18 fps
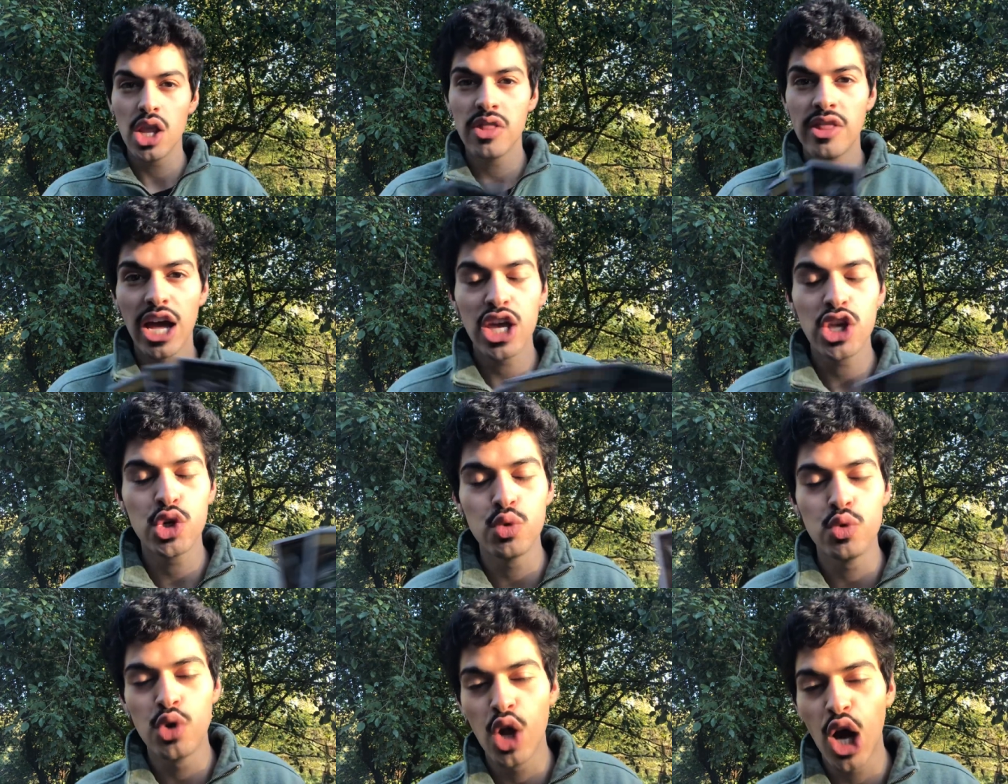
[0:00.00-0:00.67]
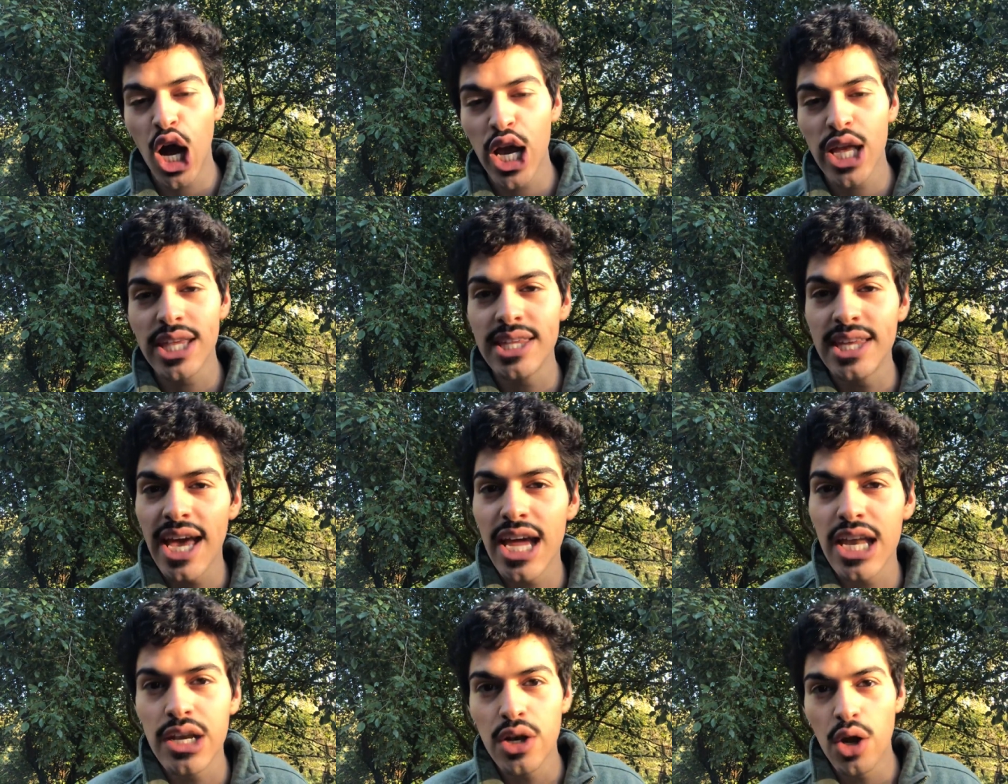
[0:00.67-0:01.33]
that you not
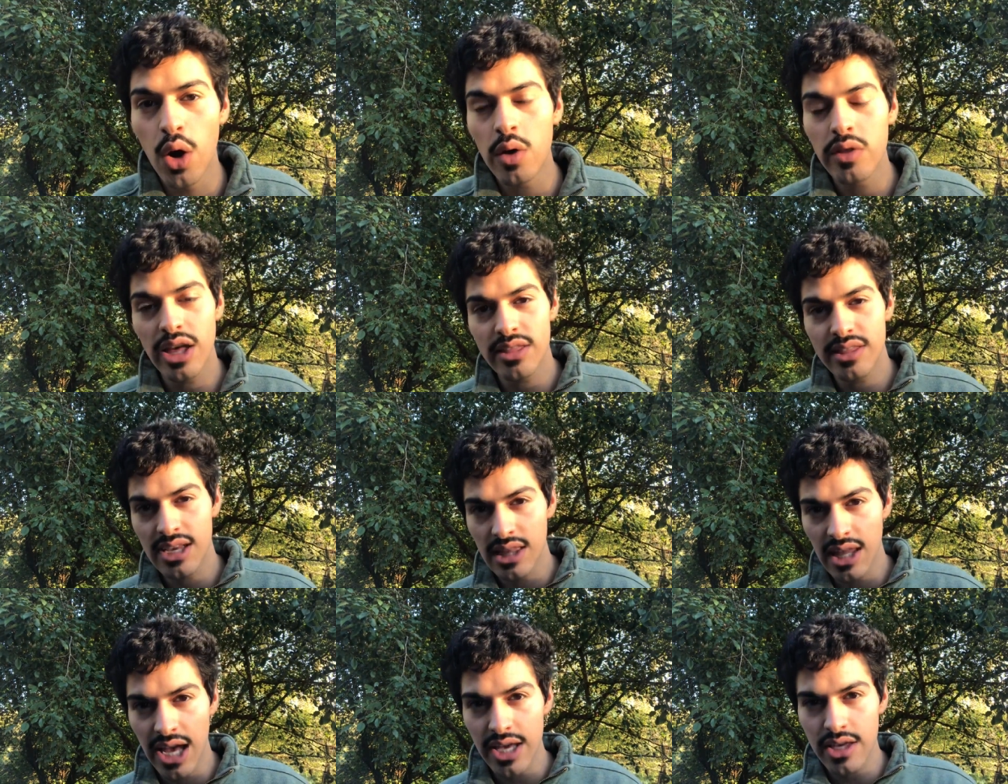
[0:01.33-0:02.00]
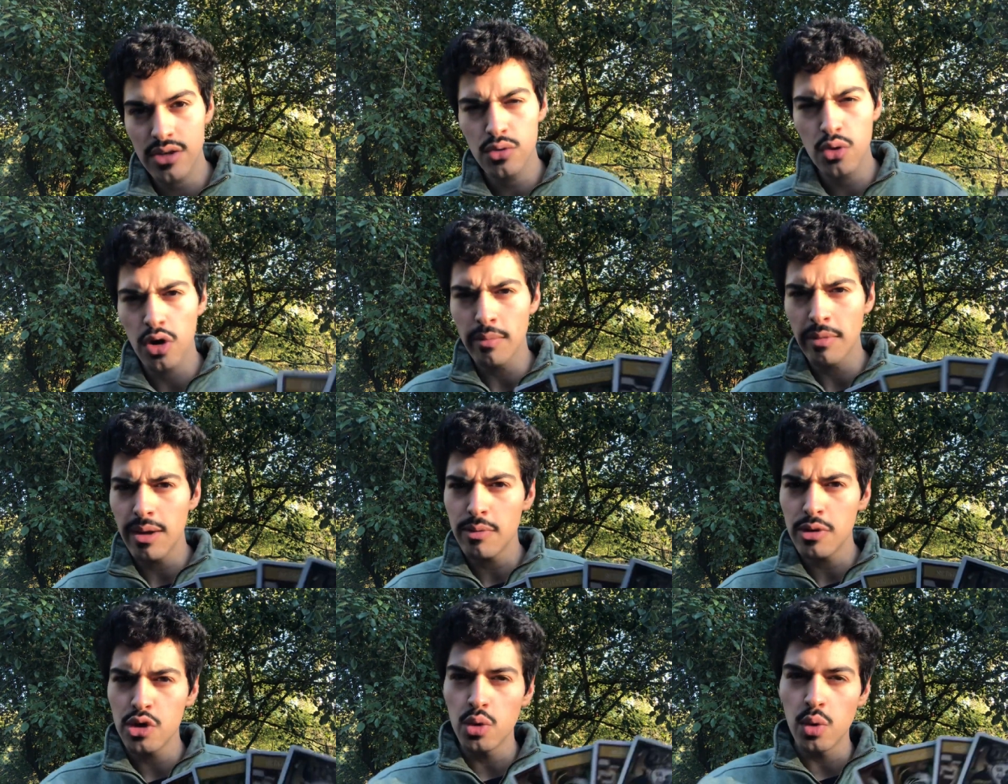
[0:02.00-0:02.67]
yet know that they like you, or
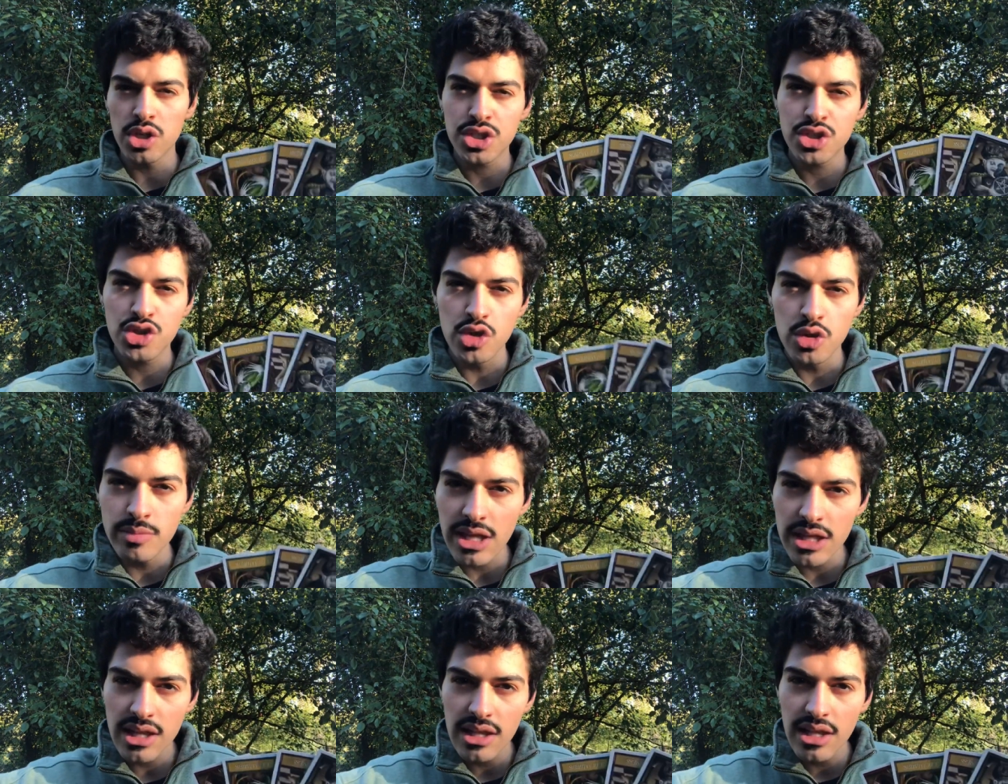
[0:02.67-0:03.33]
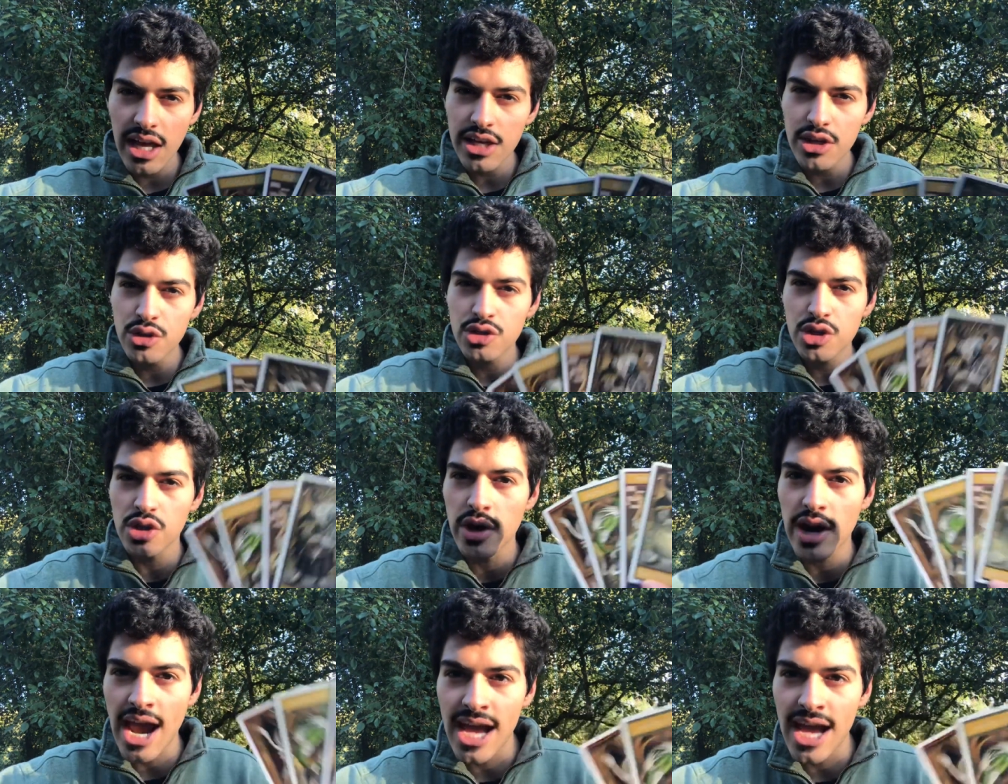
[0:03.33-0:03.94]
maybe you assume that they like you, so you're